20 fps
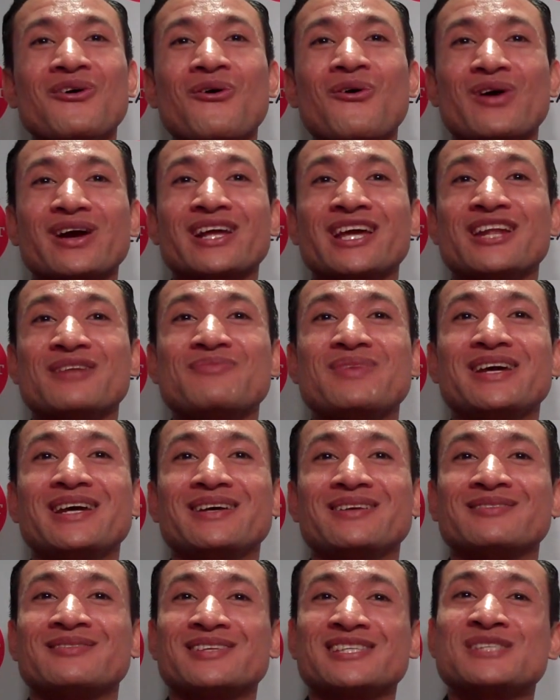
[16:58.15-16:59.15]
or it can
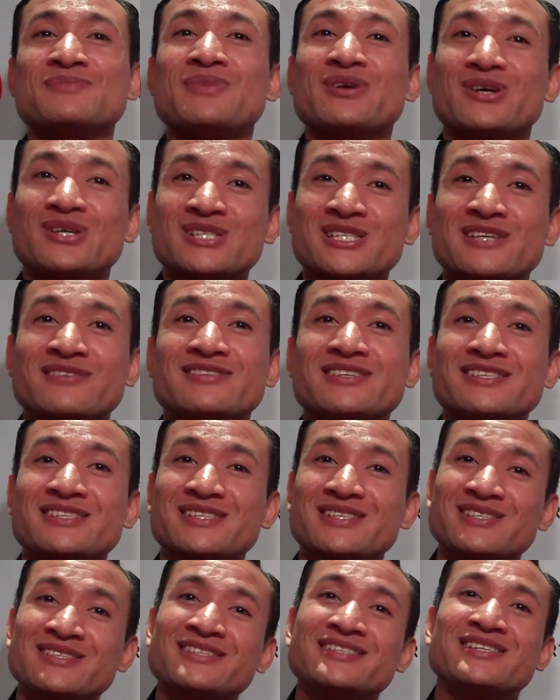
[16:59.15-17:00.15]
be the spirits of
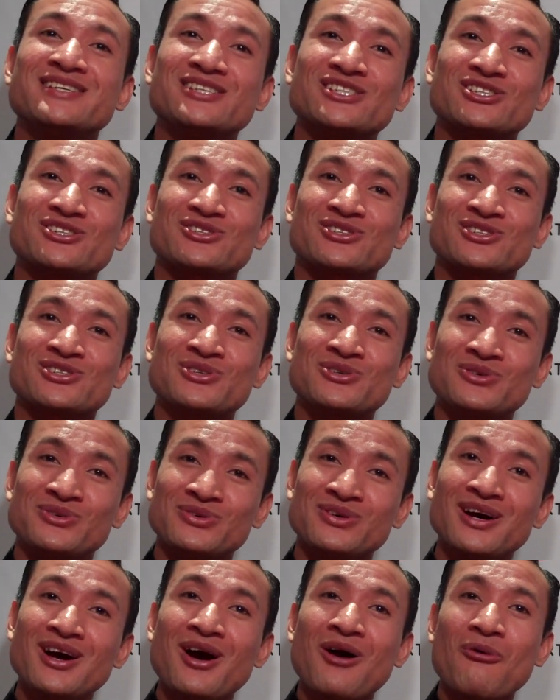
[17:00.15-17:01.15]
deceased teachers
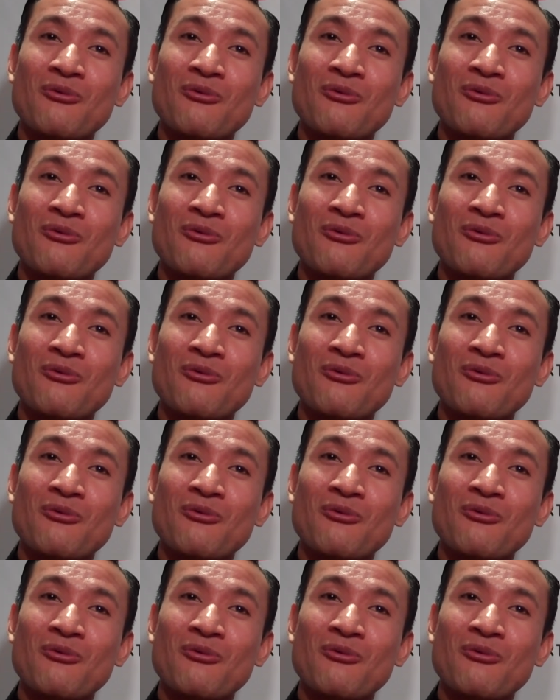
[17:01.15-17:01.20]
who